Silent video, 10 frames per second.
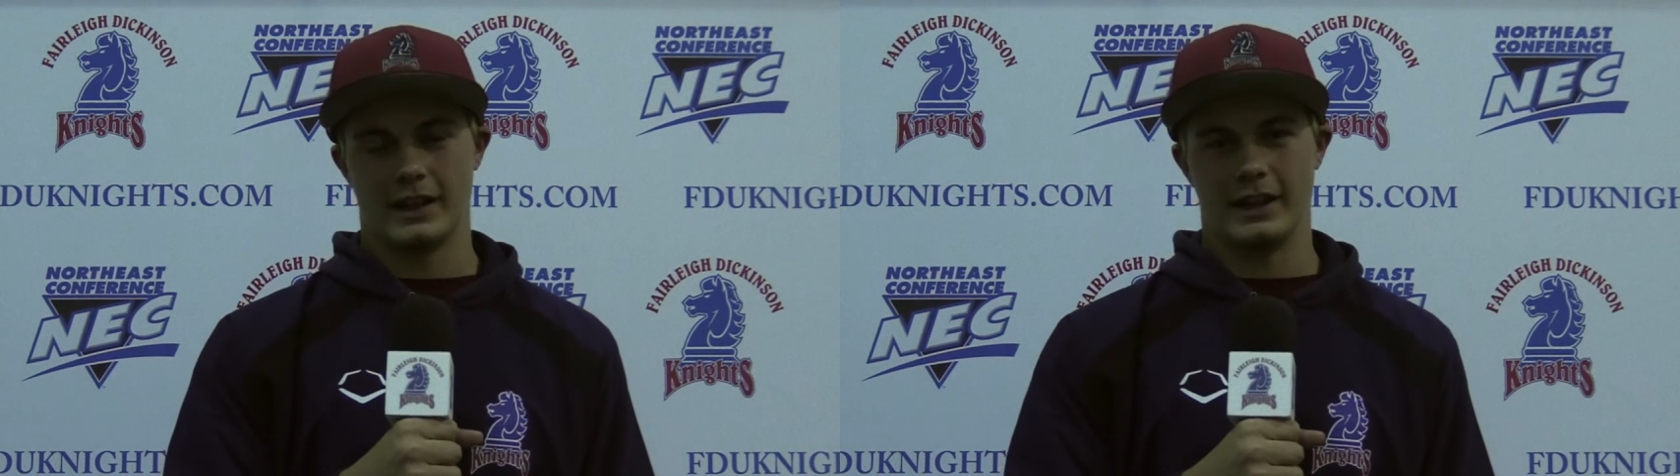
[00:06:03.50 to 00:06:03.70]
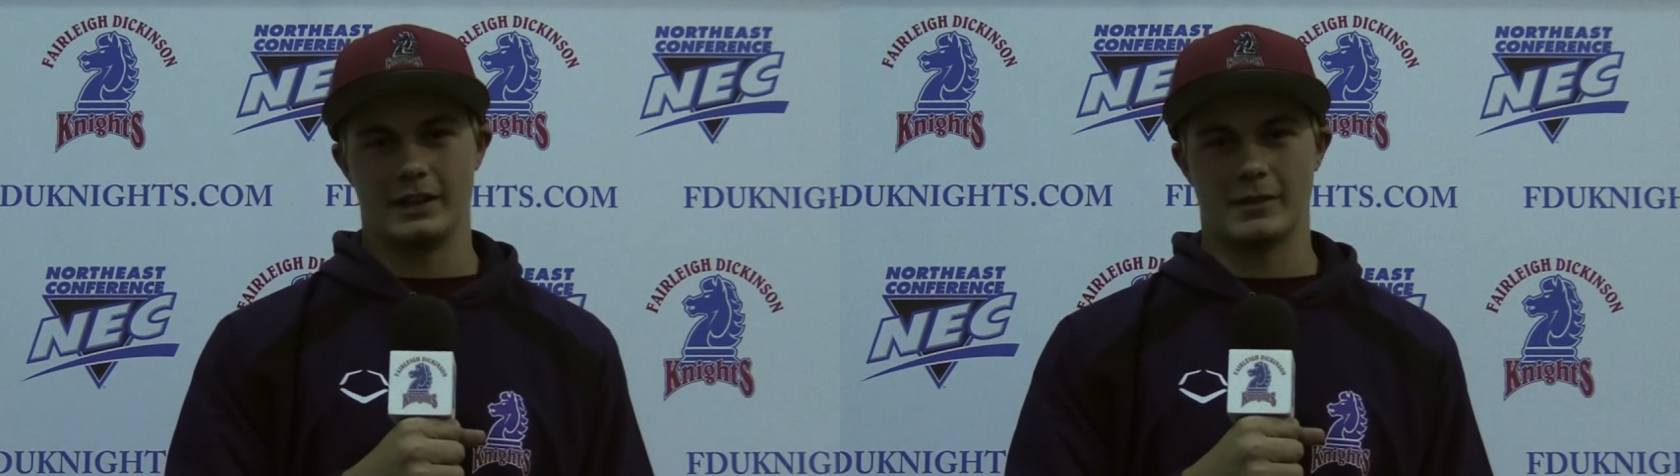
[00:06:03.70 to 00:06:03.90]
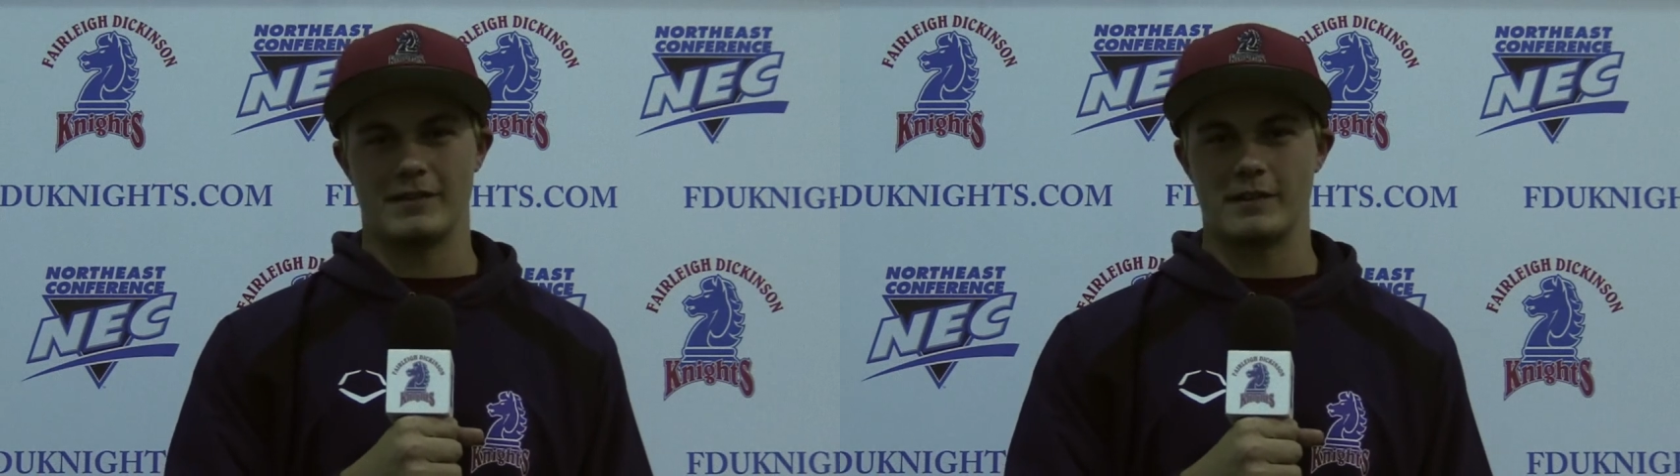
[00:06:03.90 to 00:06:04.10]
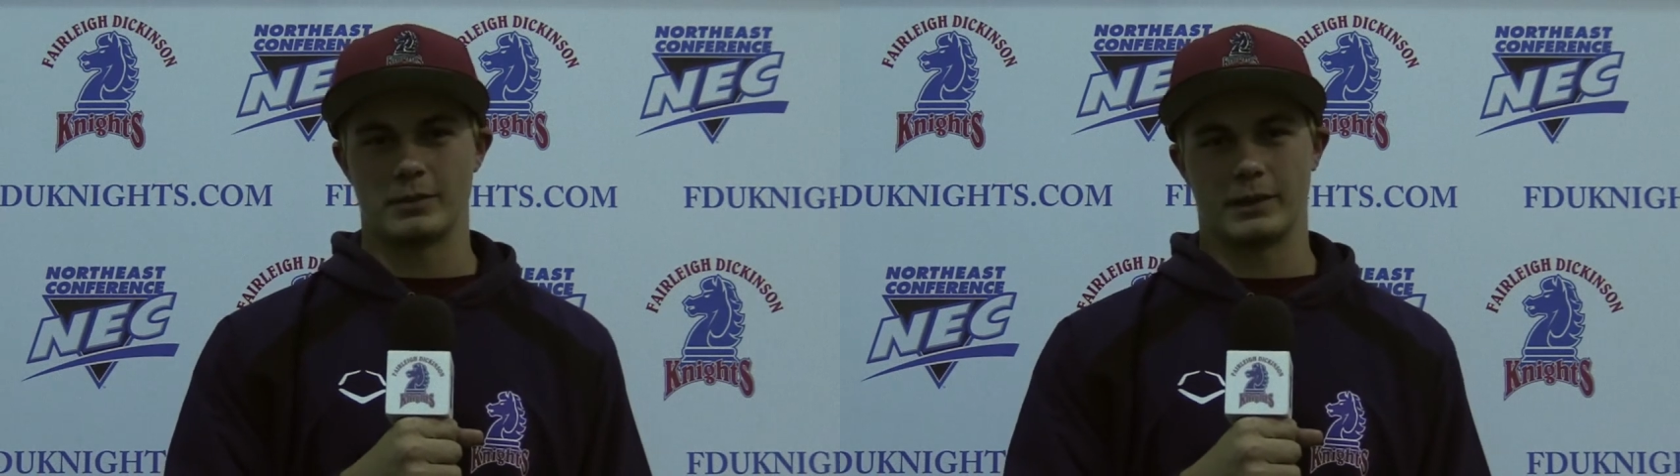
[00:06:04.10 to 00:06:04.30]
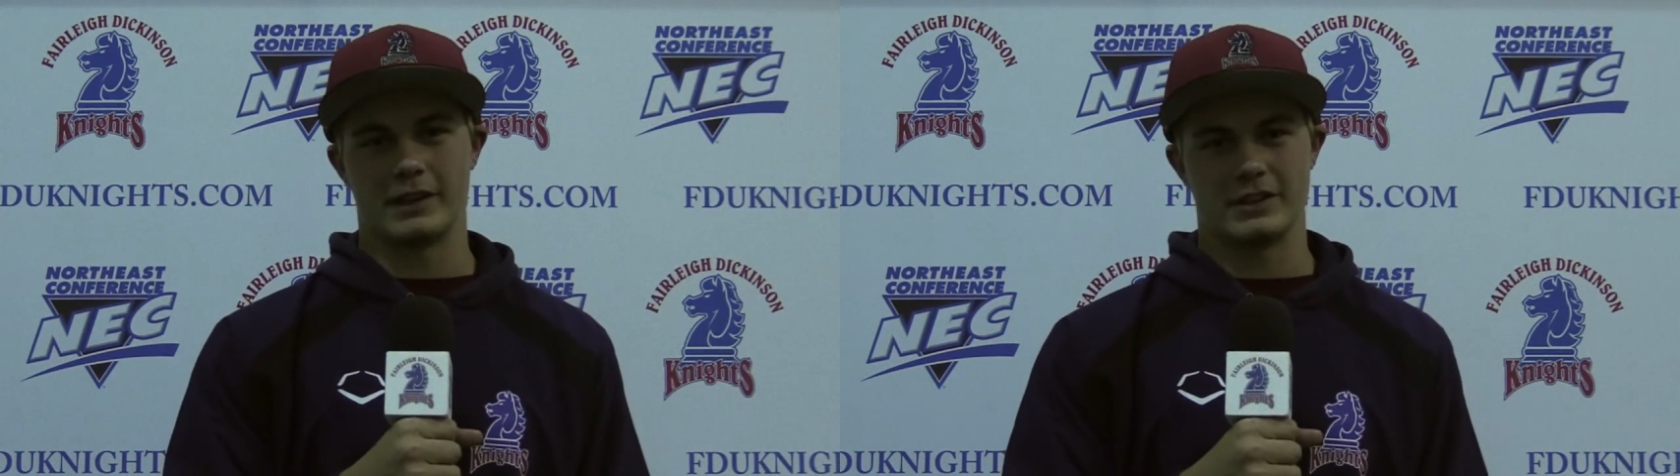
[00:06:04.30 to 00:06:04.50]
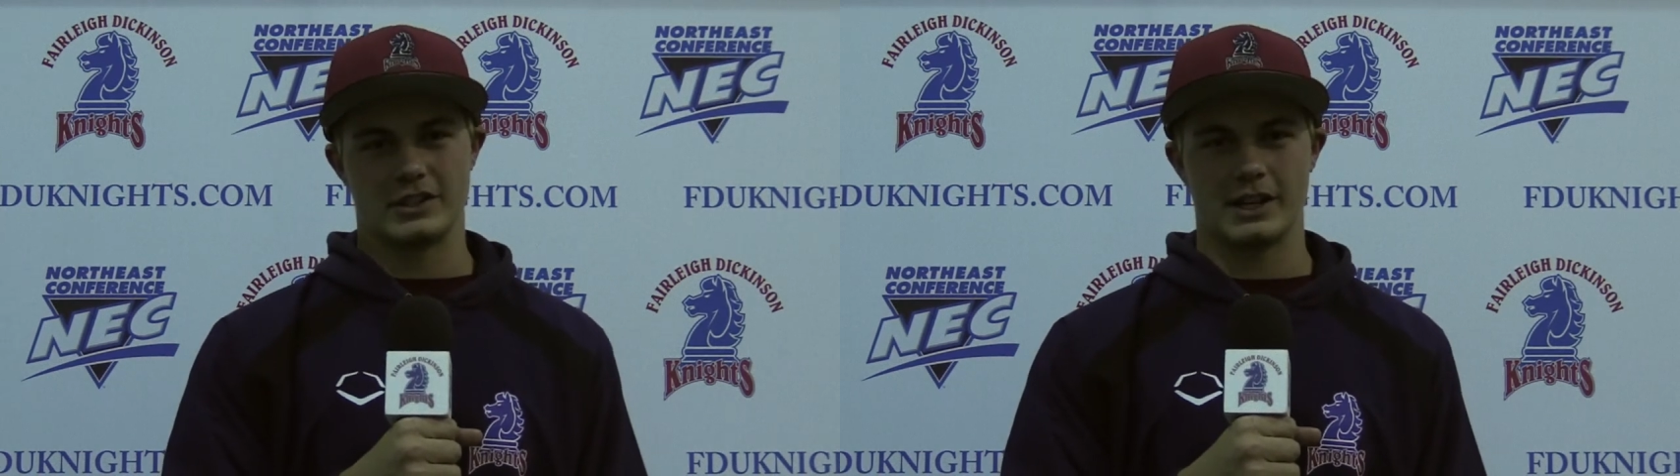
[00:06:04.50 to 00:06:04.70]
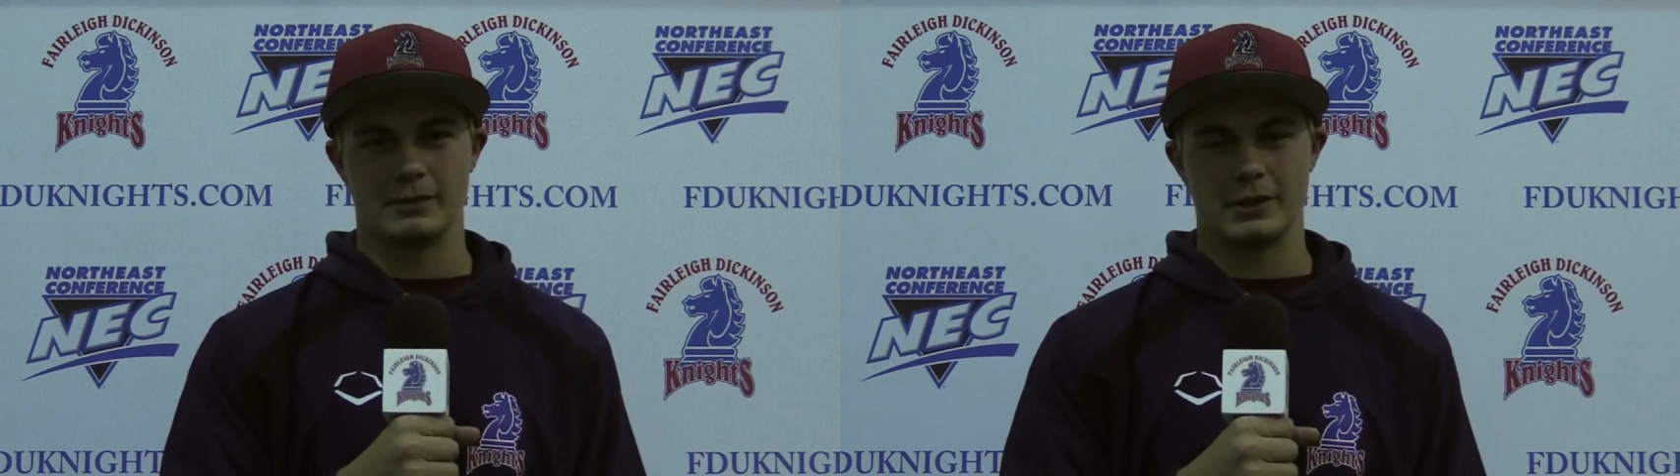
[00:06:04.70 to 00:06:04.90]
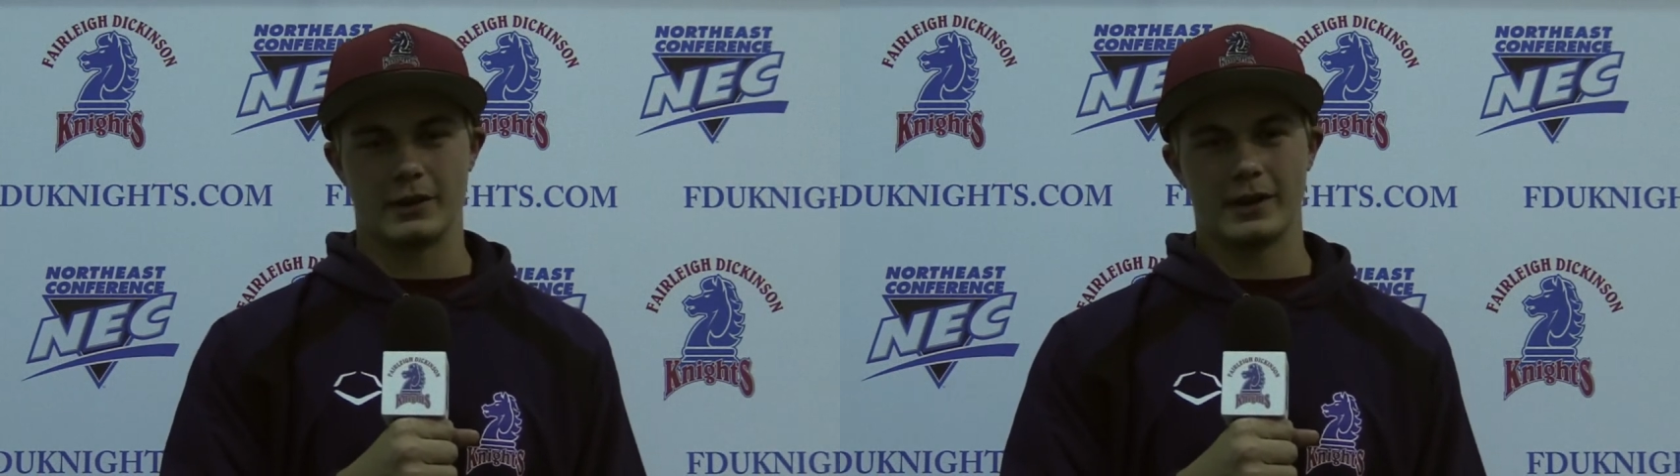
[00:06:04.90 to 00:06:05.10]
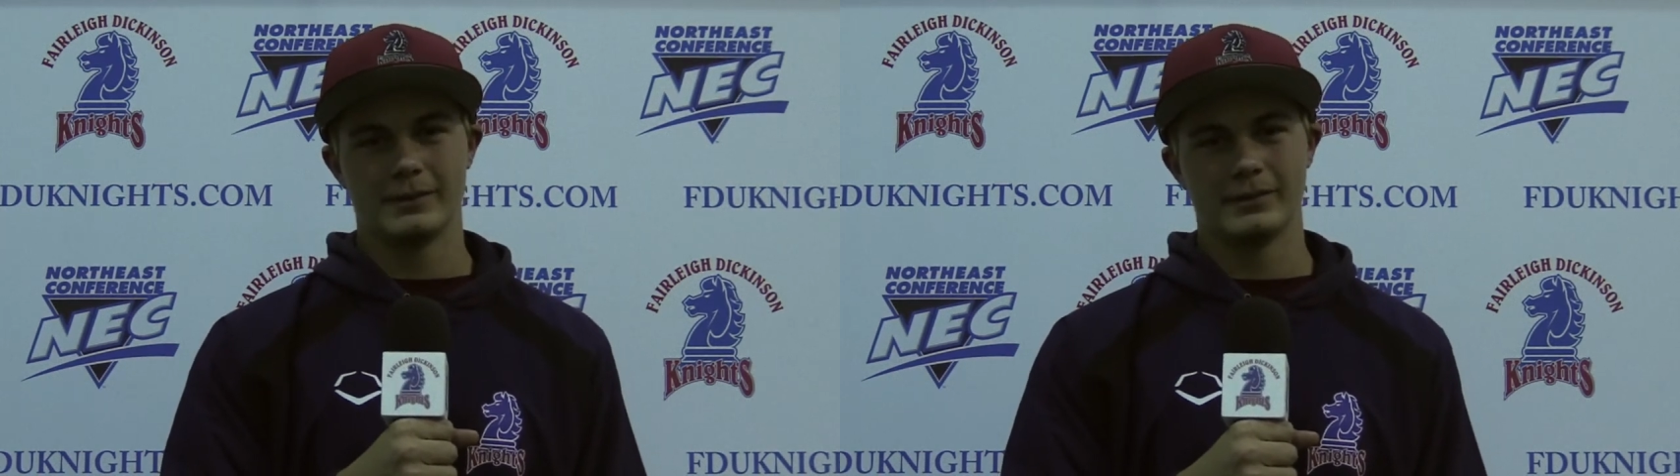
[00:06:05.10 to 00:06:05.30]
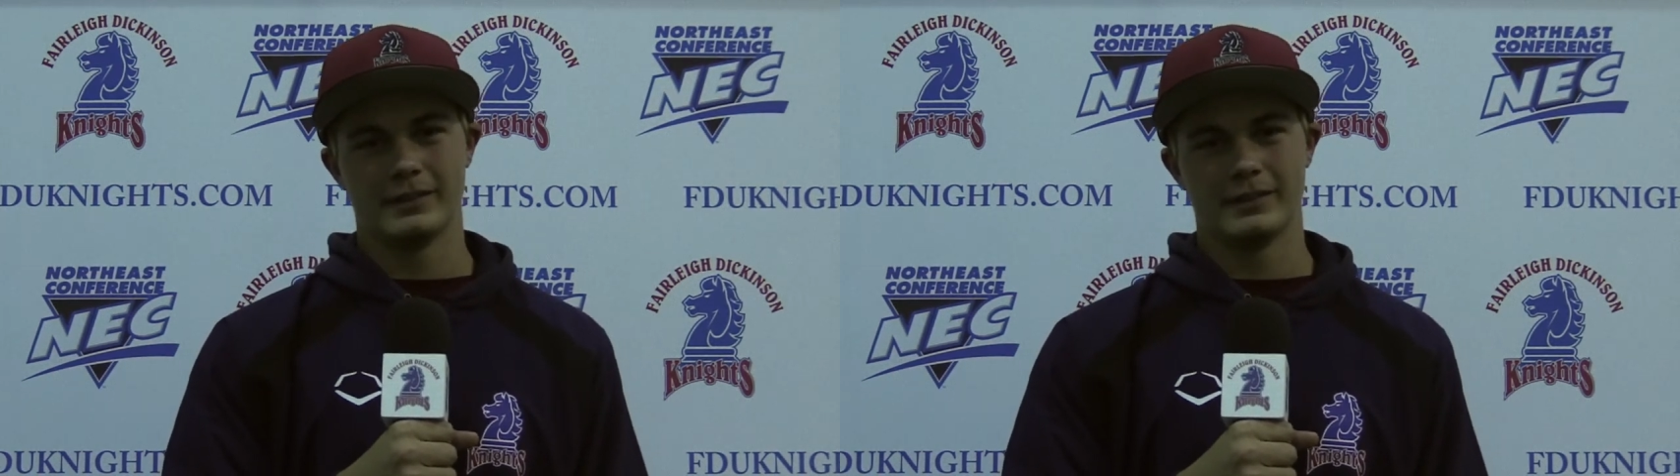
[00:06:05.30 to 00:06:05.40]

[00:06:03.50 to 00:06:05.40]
and my favorite player is Jacob DeGrom.